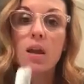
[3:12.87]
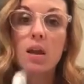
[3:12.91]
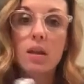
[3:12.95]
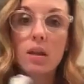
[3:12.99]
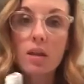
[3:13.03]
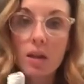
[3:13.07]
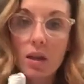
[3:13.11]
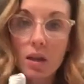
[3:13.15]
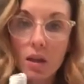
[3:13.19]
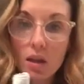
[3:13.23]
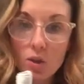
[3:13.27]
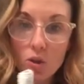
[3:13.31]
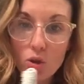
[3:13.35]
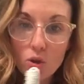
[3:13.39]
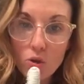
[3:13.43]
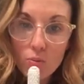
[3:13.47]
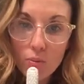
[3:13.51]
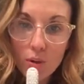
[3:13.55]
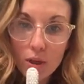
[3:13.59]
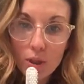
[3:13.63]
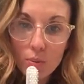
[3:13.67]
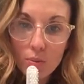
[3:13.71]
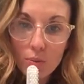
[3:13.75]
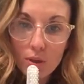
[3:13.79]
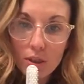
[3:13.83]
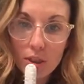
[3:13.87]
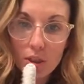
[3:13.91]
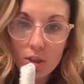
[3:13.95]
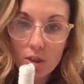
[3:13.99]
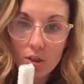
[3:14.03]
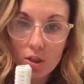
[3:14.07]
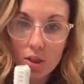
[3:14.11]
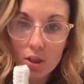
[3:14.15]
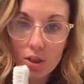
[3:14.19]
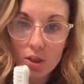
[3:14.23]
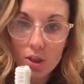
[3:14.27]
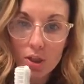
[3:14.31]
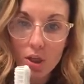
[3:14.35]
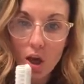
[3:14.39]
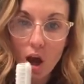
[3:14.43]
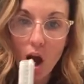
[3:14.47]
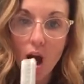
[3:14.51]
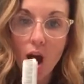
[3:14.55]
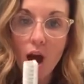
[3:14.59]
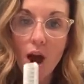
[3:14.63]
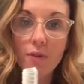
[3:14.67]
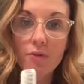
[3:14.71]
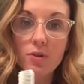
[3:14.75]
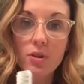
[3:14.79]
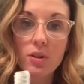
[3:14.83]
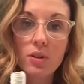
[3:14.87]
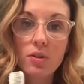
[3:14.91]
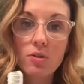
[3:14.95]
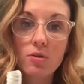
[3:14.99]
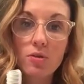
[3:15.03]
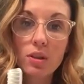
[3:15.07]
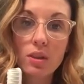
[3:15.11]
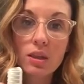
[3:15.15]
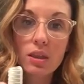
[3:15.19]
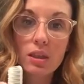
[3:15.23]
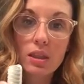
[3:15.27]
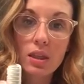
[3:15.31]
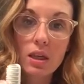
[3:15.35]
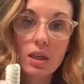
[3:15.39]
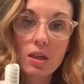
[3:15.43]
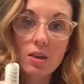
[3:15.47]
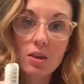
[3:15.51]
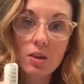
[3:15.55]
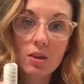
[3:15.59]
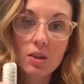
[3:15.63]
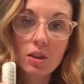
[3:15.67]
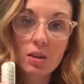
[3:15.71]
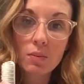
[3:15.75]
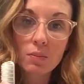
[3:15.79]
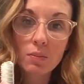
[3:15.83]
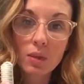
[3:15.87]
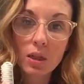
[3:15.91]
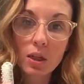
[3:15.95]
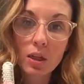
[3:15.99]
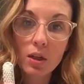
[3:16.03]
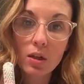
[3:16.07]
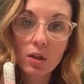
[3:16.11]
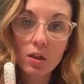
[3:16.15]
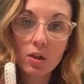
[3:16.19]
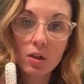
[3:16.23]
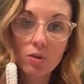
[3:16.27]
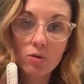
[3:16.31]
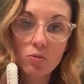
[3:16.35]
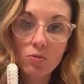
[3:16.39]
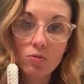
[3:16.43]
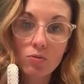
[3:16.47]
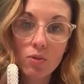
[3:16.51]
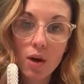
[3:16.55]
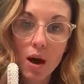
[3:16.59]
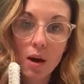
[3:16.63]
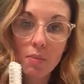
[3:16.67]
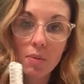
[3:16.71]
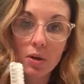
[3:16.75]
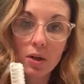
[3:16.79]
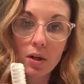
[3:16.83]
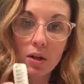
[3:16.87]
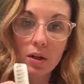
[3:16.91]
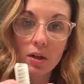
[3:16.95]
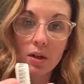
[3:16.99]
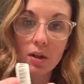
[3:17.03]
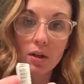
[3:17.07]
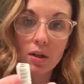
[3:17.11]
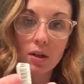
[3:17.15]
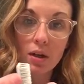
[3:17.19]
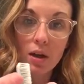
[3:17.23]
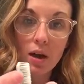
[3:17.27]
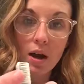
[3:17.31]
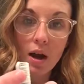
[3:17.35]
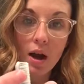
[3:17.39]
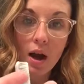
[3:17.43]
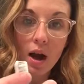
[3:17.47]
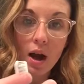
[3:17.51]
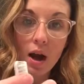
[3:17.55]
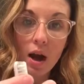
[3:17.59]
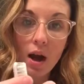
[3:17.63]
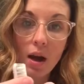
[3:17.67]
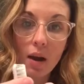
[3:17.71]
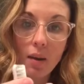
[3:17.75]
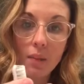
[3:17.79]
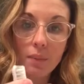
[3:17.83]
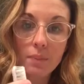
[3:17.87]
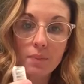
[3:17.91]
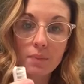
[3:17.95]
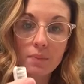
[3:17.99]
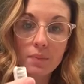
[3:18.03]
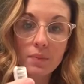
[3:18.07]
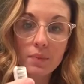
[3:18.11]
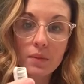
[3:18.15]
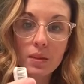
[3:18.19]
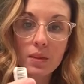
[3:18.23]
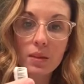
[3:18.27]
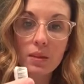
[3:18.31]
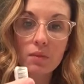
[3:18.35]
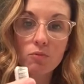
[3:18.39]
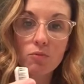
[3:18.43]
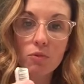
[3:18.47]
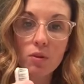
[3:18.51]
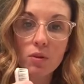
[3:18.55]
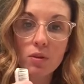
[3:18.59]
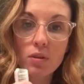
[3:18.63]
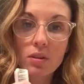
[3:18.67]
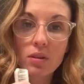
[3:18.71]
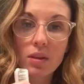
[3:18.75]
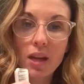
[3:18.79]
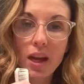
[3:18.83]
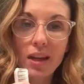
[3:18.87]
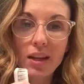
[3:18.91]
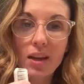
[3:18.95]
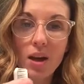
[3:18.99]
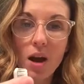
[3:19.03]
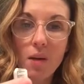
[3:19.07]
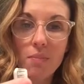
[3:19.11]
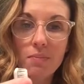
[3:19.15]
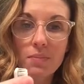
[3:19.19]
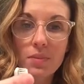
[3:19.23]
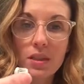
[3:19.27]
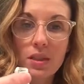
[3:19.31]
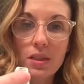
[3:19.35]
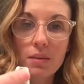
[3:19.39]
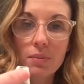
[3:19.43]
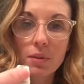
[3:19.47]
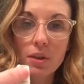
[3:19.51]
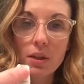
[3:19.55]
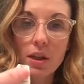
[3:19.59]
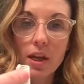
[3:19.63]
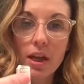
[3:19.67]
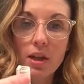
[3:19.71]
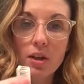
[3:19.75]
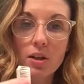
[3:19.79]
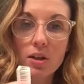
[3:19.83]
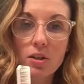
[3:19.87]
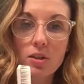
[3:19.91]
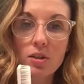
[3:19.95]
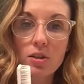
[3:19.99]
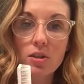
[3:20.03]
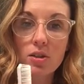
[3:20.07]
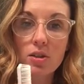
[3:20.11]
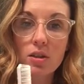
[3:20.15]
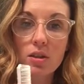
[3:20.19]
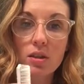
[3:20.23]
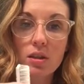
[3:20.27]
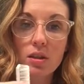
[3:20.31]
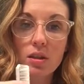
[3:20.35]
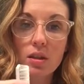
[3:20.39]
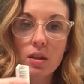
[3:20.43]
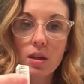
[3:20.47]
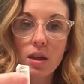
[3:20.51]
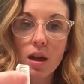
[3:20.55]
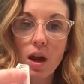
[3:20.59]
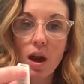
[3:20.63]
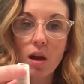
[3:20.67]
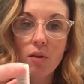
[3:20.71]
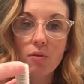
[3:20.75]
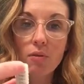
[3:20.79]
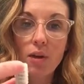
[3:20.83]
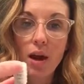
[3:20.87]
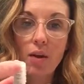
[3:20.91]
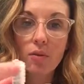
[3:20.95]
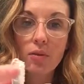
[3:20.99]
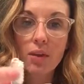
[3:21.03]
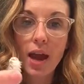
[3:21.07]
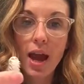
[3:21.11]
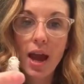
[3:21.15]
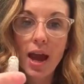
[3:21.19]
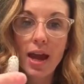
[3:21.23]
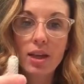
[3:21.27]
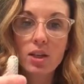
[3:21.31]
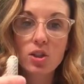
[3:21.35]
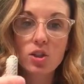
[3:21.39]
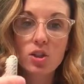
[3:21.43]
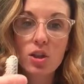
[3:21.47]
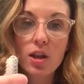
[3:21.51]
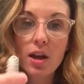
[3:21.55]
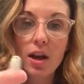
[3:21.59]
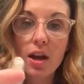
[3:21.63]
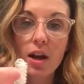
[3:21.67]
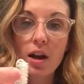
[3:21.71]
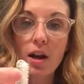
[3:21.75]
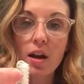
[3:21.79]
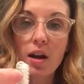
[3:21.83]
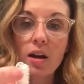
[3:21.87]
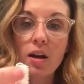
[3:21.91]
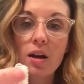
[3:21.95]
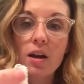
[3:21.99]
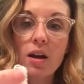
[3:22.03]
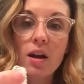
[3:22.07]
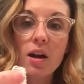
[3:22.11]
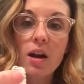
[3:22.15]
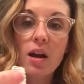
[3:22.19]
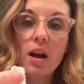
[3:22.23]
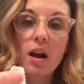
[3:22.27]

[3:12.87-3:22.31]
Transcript: The toothbrush bristles are soft, and you can see there's some little rubber, like gum stimulators around the edge there.